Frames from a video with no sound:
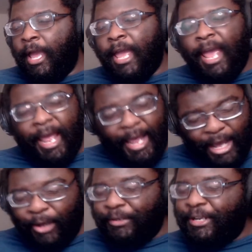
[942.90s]

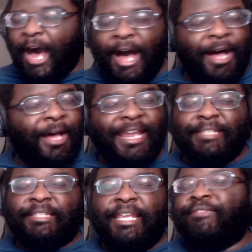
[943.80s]
Hell nah.
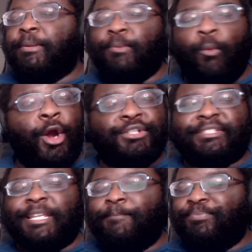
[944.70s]
It's even
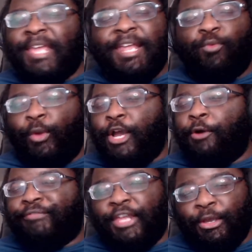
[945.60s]
worse in, in
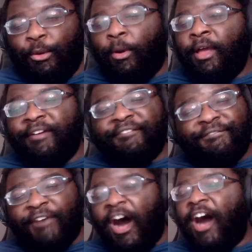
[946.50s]
real view.
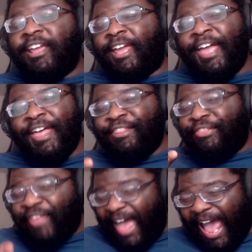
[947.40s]
Fuck
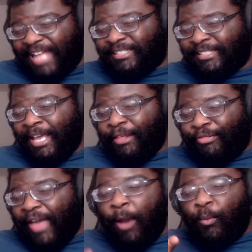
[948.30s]
that.
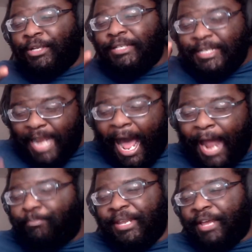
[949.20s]
That would
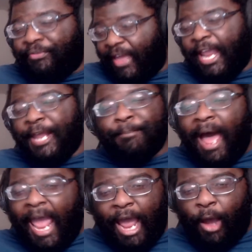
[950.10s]
not be a thing in
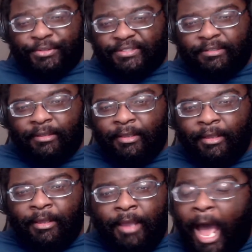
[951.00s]
my house.
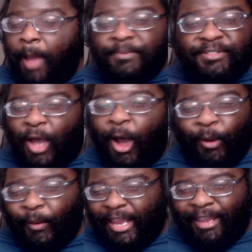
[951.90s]
I'm
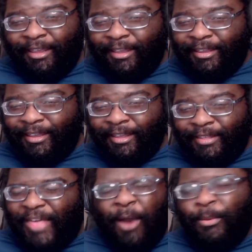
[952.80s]
sorry.
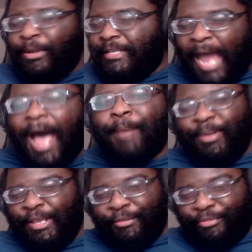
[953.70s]
That would not
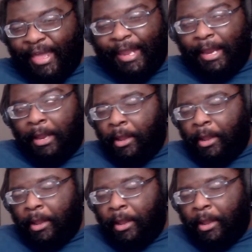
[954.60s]
be a thing